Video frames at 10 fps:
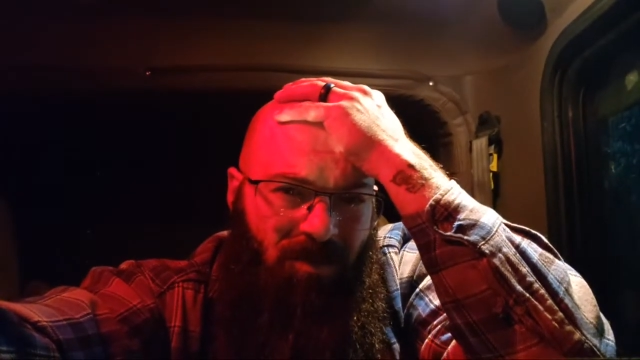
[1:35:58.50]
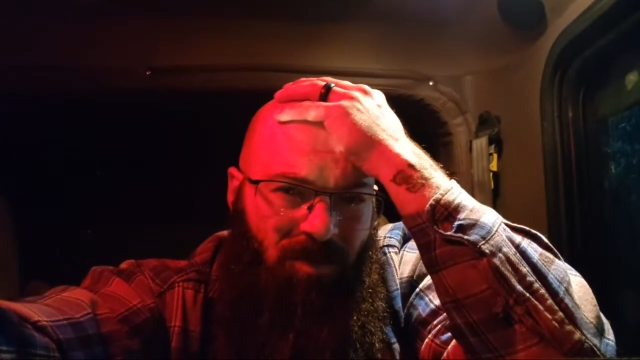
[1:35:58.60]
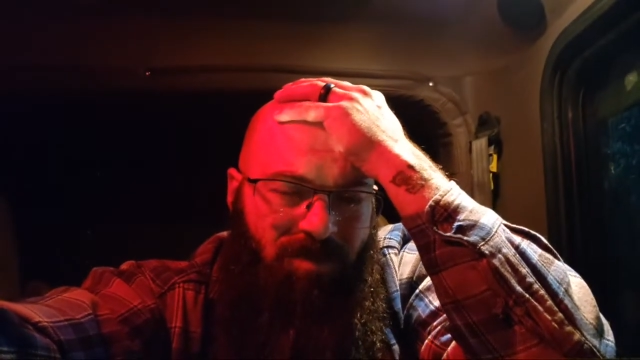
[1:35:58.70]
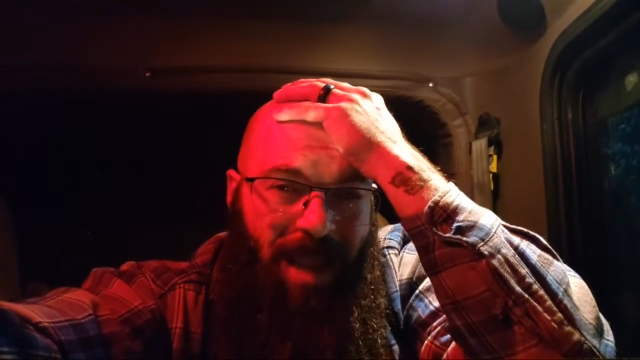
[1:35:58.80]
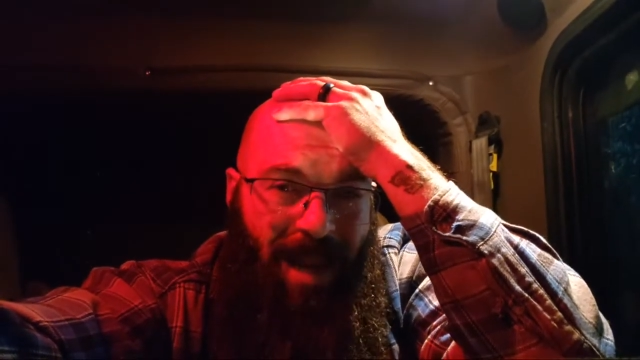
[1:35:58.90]

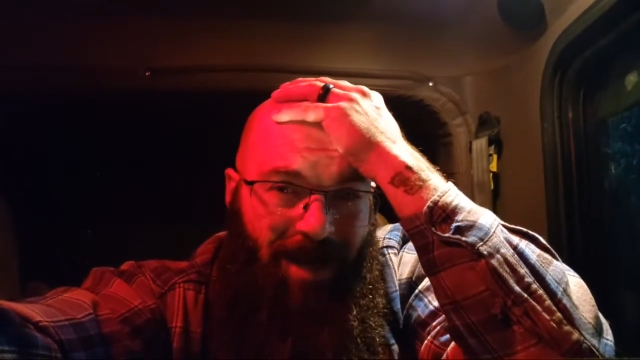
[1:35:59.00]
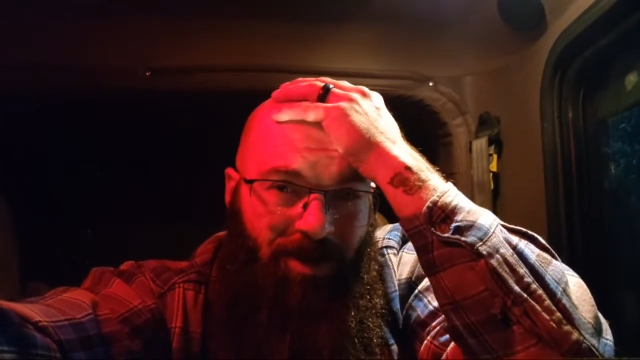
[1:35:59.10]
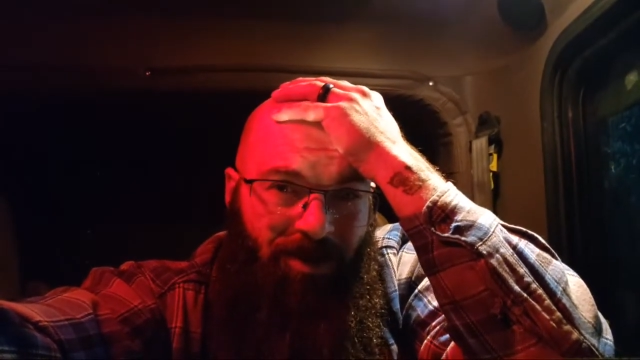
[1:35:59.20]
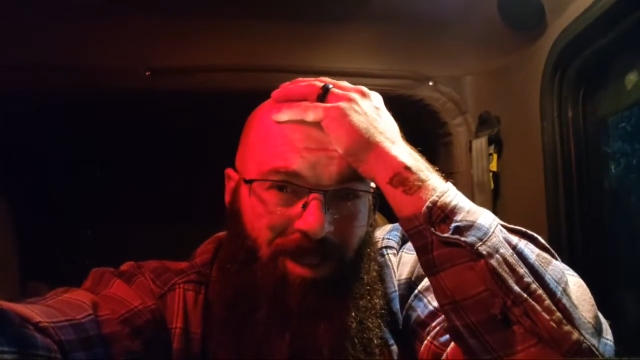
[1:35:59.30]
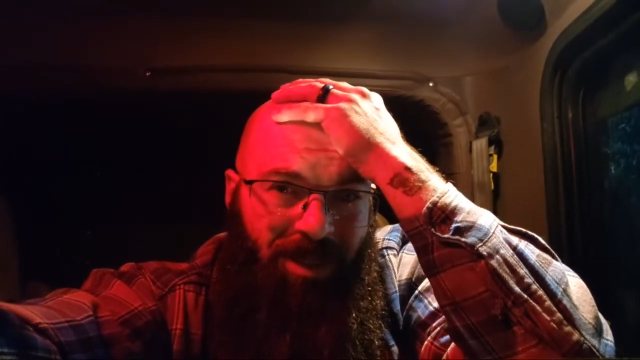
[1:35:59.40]
was bad
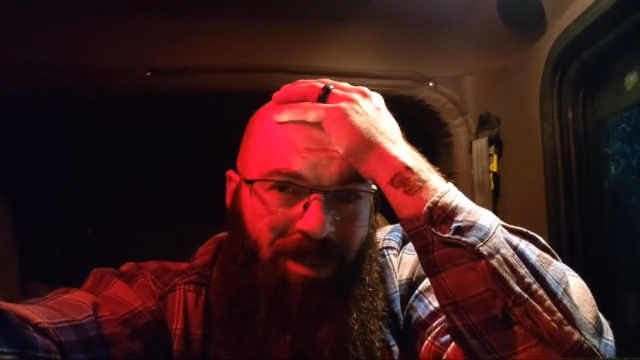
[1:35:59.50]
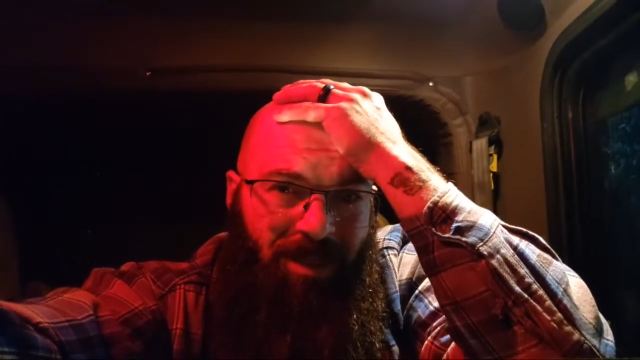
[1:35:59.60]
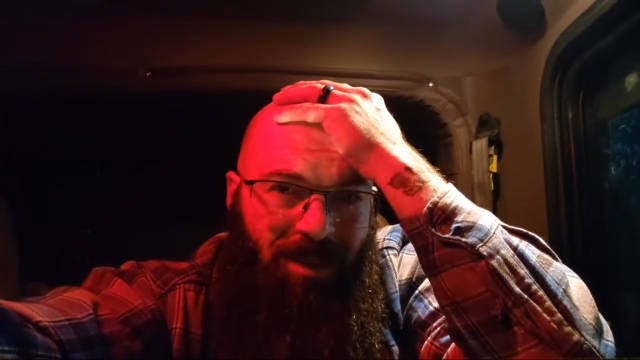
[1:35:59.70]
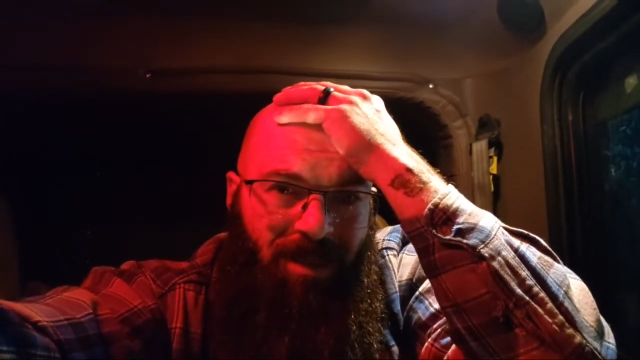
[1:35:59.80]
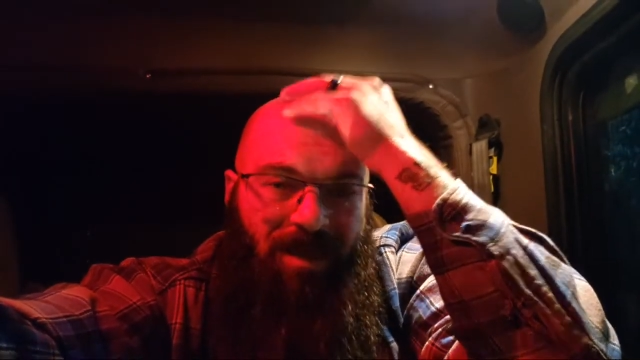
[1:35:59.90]
on it.
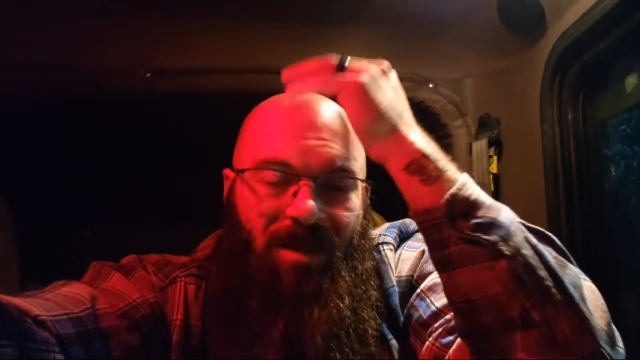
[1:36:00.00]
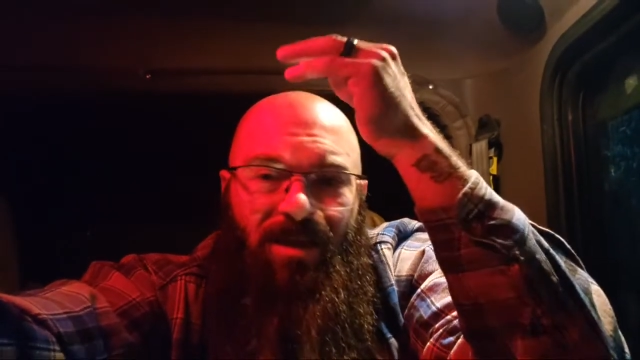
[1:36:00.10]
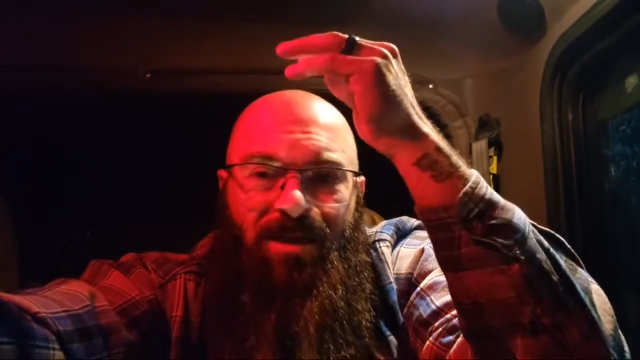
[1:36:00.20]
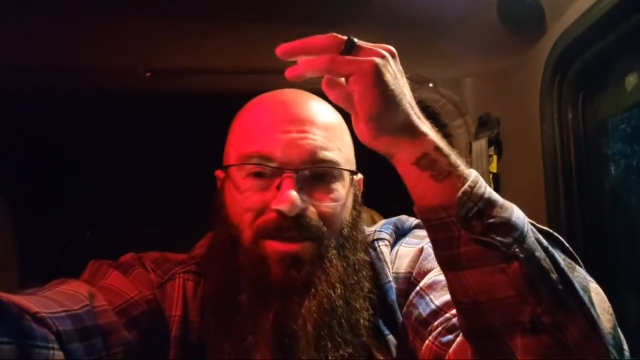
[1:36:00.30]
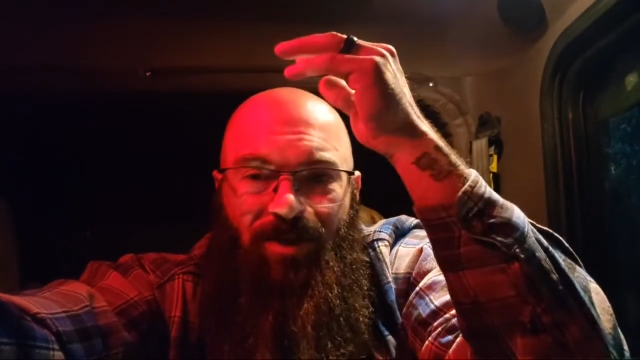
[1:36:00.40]

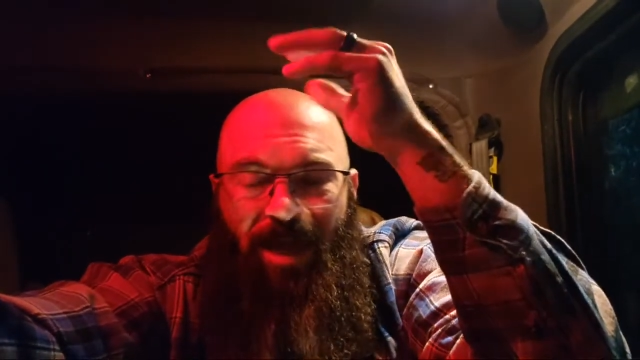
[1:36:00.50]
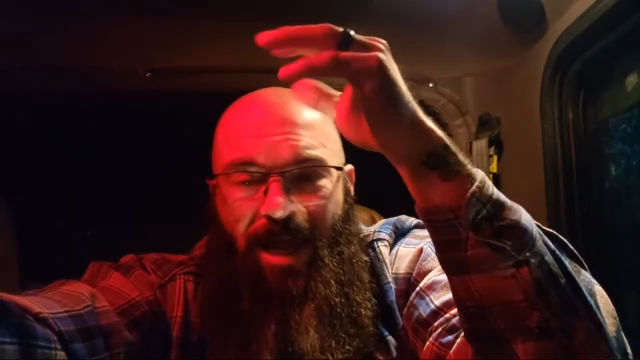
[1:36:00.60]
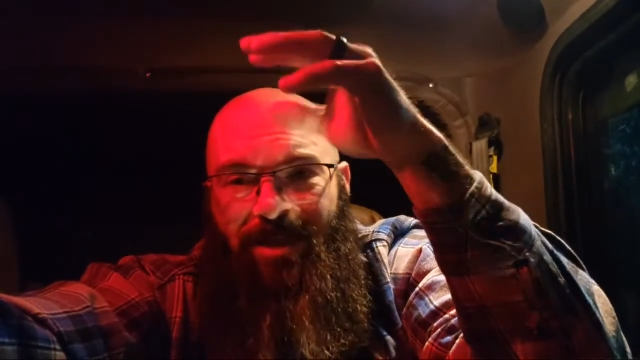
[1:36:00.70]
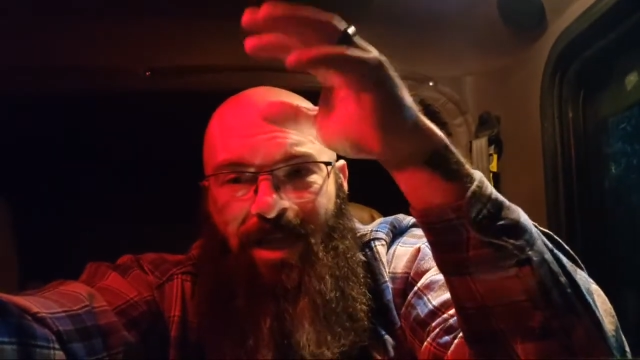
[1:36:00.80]
So they had to